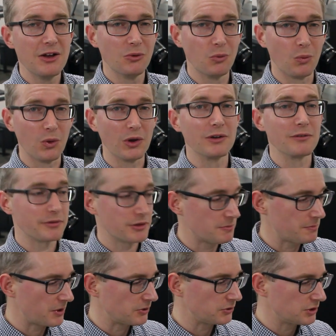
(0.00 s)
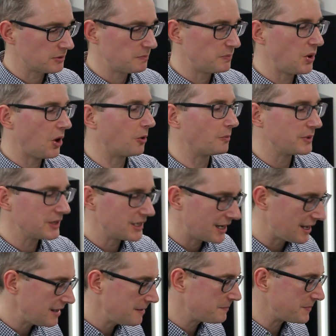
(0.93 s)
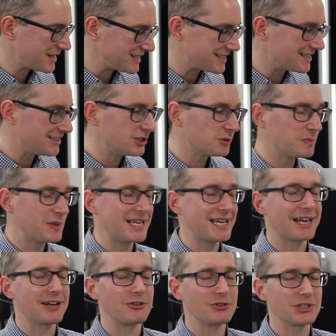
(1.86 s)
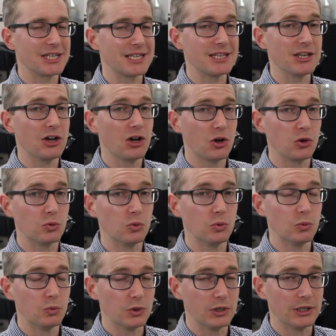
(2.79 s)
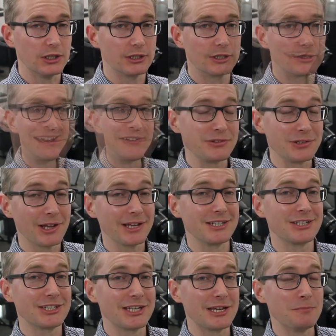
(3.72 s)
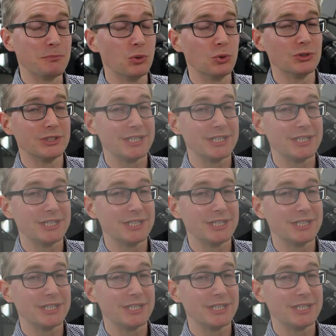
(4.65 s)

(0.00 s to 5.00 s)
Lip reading: one of the most popular beginners pianos in the whole world. If you'd like to see a more